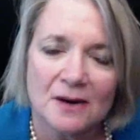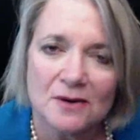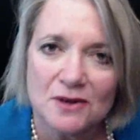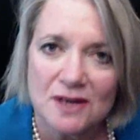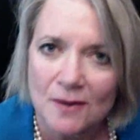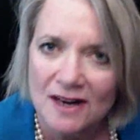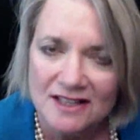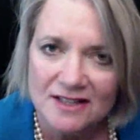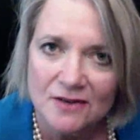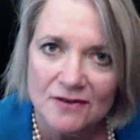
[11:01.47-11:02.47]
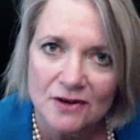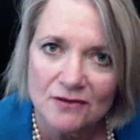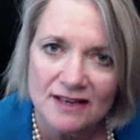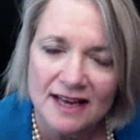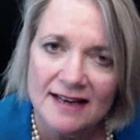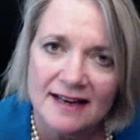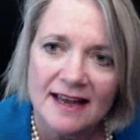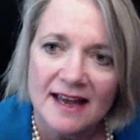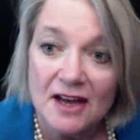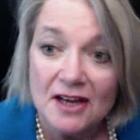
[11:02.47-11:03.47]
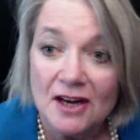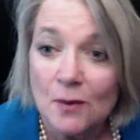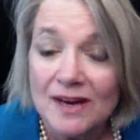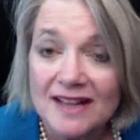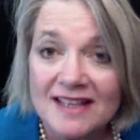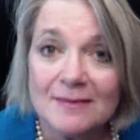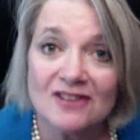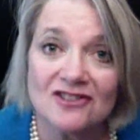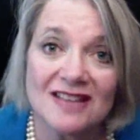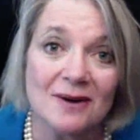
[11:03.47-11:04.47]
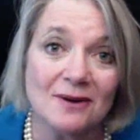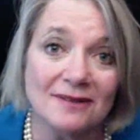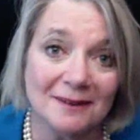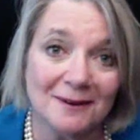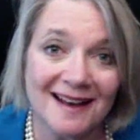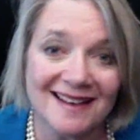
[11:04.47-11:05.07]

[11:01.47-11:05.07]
can watch these over and over again. You know, wear these modules out, okay?